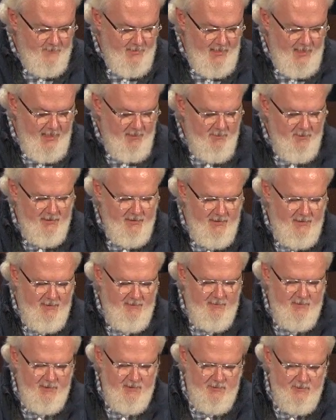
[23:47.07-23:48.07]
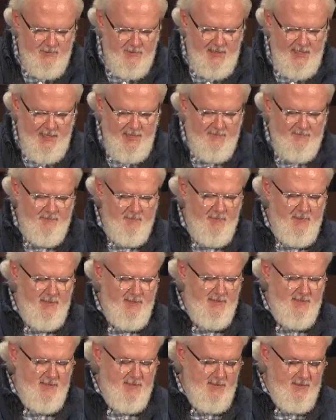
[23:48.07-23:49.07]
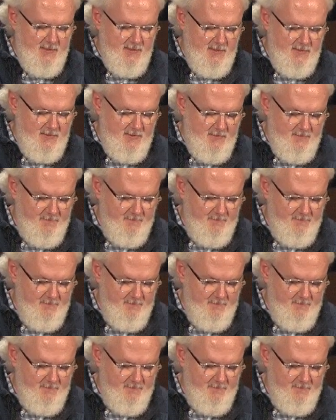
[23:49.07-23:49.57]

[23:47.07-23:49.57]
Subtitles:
I believe that you died for my sins.